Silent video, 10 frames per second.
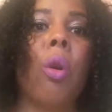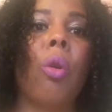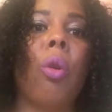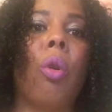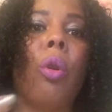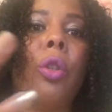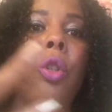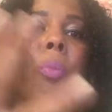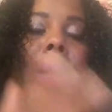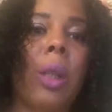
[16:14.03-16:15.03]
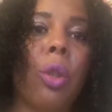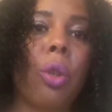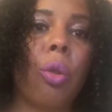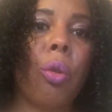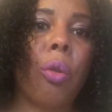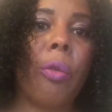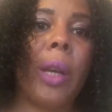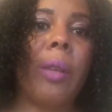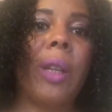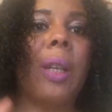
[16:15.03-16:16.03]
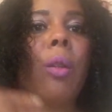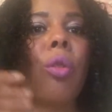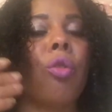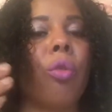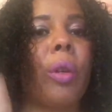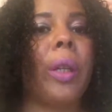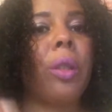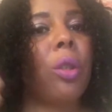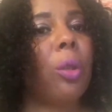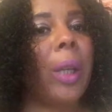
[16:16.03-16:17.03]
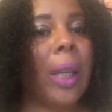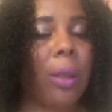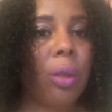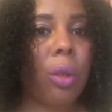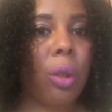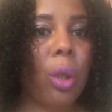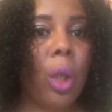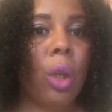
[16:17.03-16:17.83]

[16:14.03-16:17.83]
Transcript: or you make sure that they're not trying to hinder